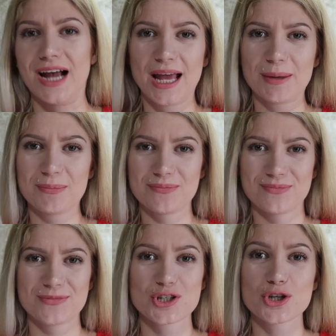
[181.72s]
time.
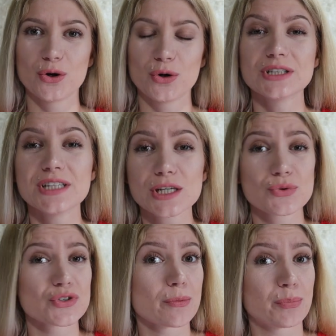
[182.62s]
So this
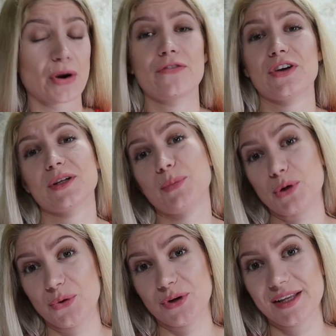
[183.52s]
was a perfect
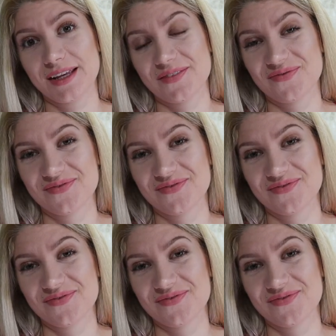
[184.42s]
opportunity.